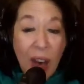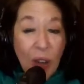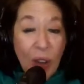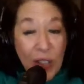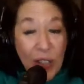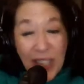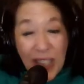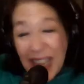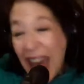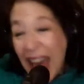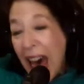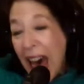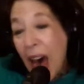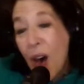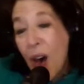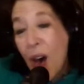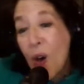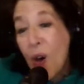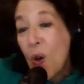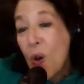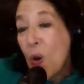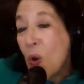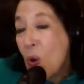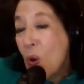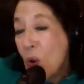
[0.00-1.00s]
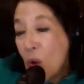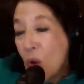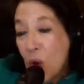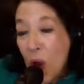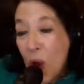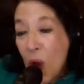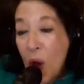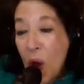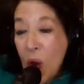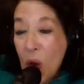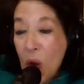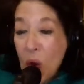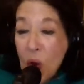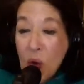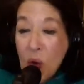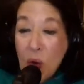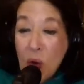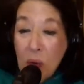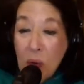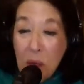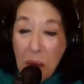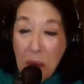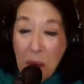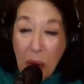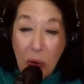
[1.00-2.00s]
of town on a
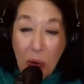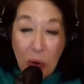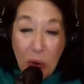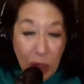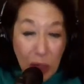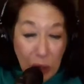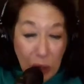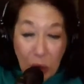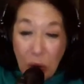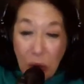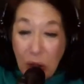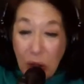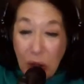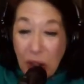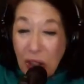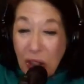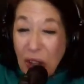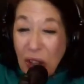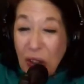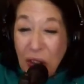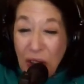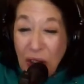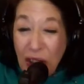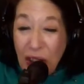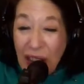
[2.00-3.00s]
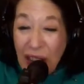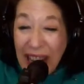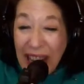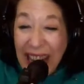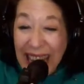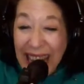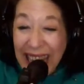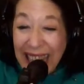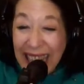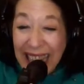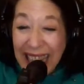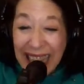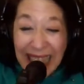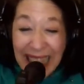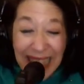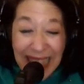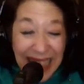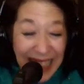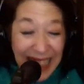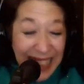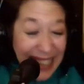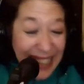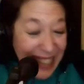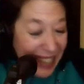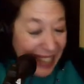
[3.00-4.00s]
boat to a southern
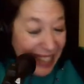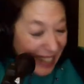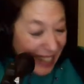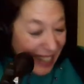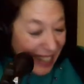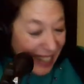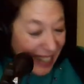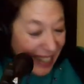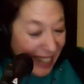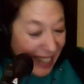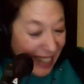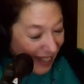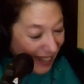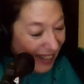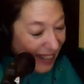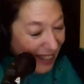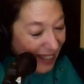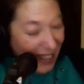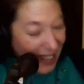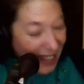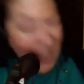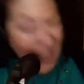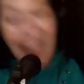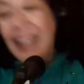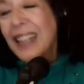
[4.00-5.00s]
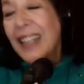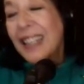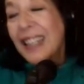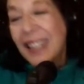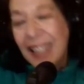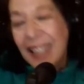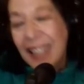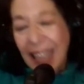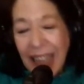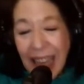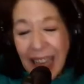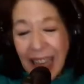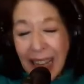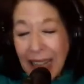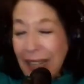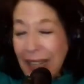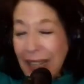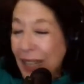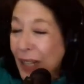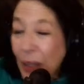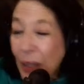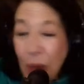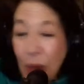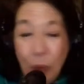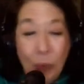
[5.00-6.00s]
island,
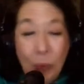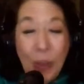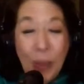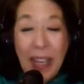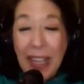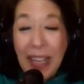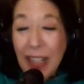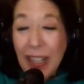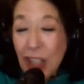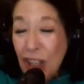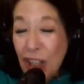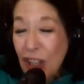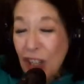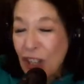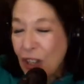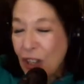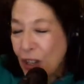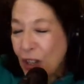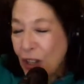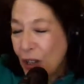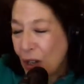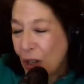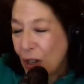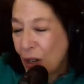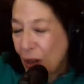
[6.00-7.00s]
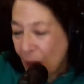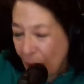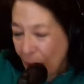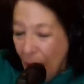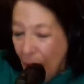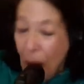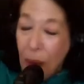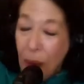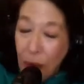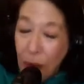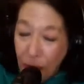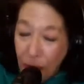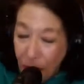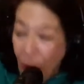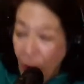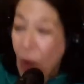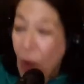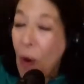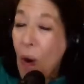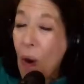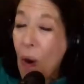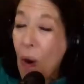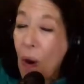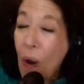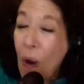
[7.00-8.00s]
sailing reach
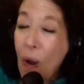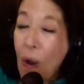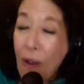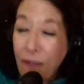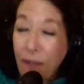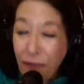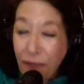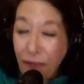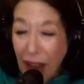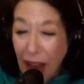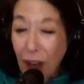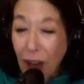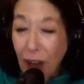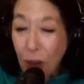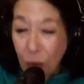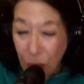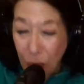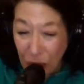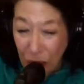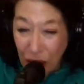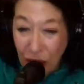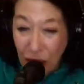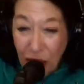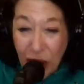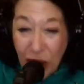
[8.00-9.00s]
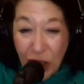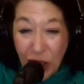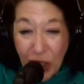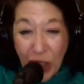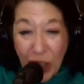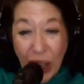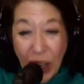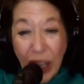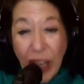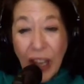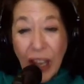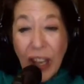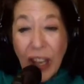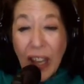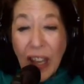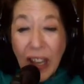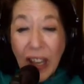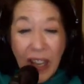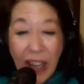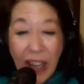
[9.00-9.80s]
for a following sea.